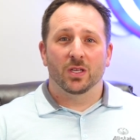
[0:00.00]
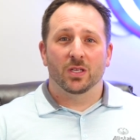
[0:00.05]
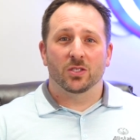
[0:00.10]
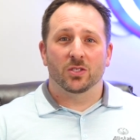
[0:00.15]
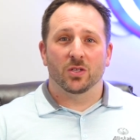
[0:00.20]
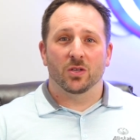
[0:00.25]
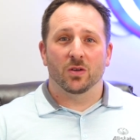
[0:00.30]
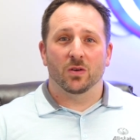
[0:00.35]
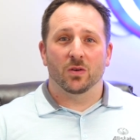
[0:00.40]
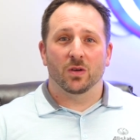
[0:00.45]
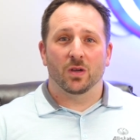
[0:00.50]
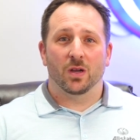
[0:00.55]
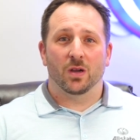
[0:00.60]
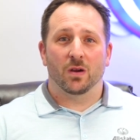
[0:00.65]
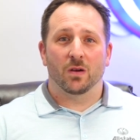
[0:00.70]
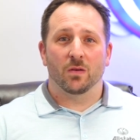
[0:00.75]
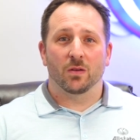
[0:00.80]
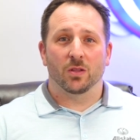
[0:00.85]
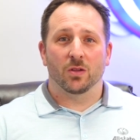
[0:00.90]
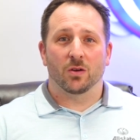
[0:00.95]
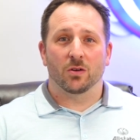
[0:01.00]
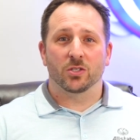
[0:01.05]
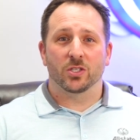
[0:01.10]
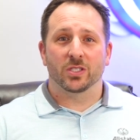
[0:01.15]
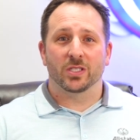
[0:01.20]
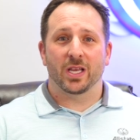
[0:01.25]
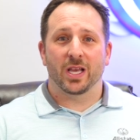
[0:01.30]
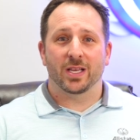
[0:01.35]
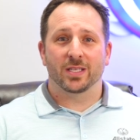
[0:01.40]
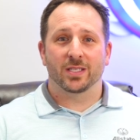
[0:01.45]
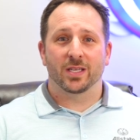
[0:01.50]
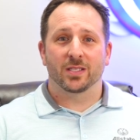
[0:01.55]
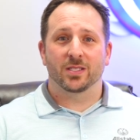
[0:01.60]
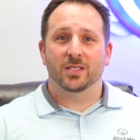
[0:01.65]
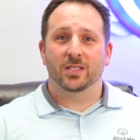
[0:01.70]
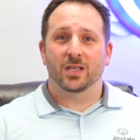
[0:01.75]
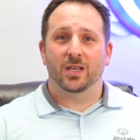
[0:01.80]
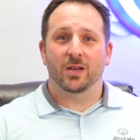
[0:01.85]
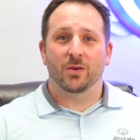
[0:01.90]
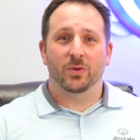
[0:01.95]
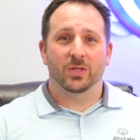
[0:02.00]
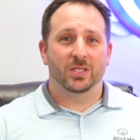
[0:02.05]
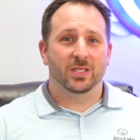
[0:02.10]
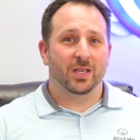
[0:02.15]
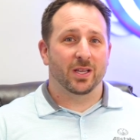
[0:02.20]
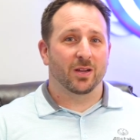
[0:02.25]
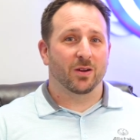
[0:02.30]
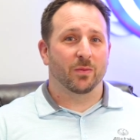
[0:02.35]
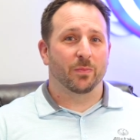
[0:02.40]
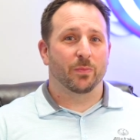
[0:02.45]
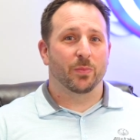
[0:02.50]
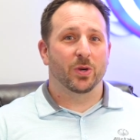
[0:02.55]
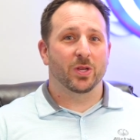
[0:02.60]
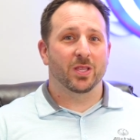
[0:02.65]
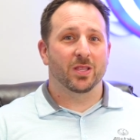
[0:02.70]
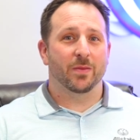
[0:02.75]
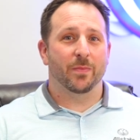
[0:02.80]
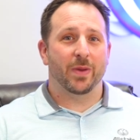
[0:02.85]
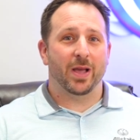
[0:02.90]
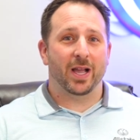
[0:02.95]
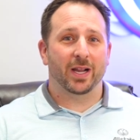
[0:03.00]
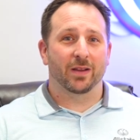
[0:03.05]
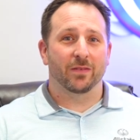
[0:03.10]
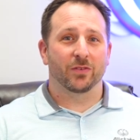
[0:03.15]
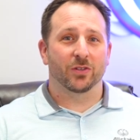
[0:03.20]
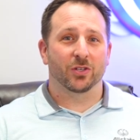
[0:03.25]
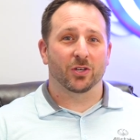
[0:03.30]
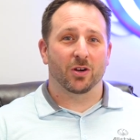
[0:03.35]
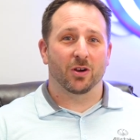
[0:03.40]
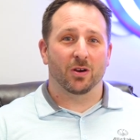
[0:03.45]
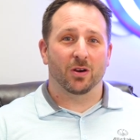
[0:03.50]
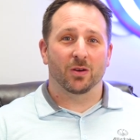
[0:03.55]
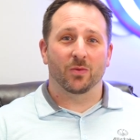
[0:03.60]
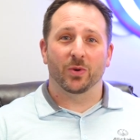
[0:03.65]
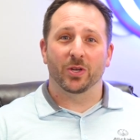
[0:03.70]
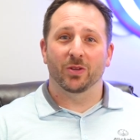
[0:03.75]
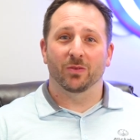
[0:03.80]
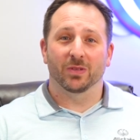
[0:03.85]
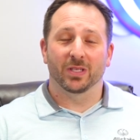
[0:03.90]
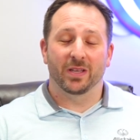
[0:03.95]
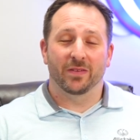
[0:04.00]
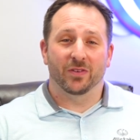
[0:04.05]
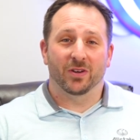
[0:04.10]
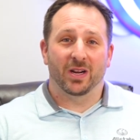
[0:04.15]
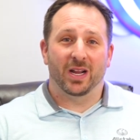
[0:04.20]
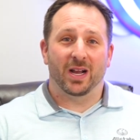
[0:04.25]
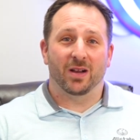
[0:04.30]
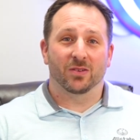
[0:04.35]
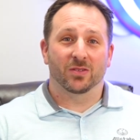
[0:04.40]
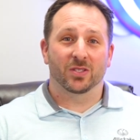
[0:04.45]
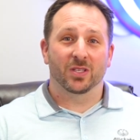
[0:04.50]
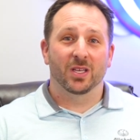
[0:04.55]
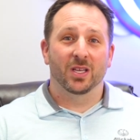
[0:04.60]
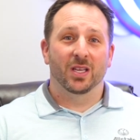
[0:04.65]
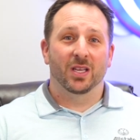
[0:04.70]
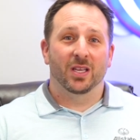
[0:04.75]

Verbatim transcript: So, our largest assets, I always say, are put in the back of your car when you leave your house